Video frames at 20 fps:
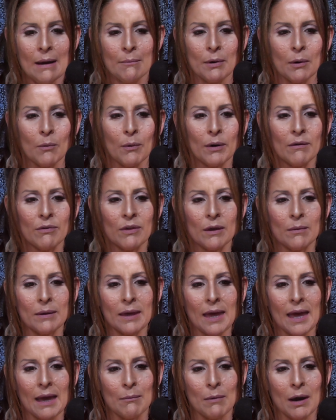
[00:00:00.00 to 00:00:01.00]
but one of them
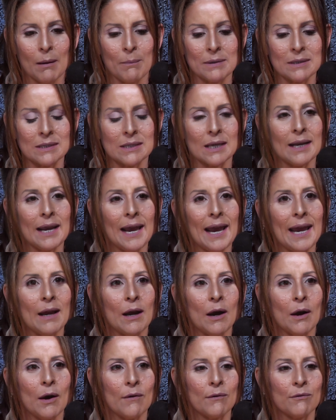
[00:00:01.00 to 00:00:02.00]
came up and said,
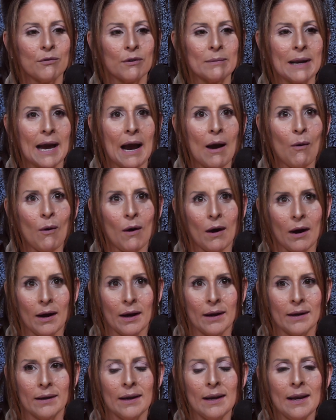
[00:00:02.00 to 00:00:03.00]
"Hey, from now
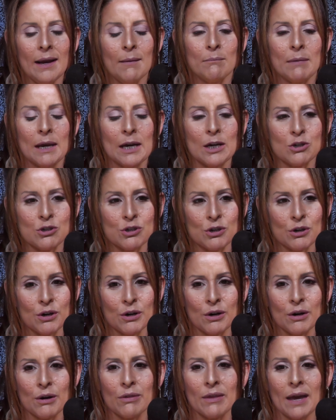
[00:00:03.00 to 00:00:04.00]
on, make
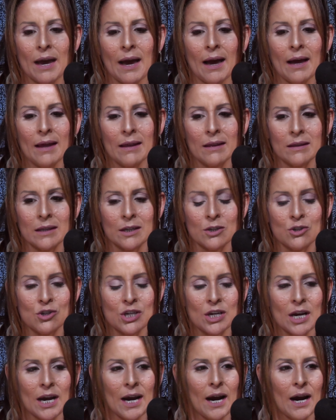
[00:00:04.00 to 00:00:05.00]
sure that the
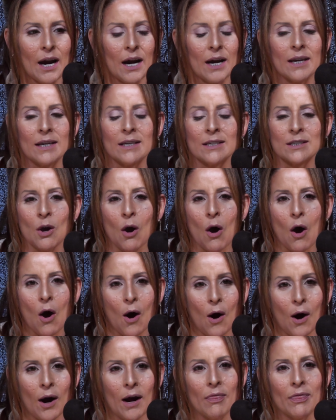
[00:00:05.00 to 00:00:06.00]
chair is
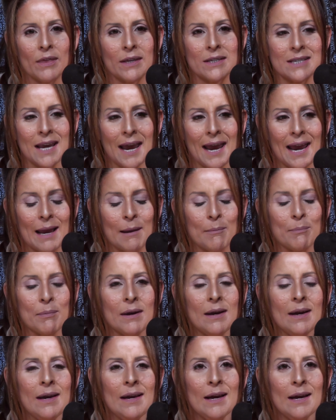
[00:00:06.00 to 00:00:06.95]
on the tape.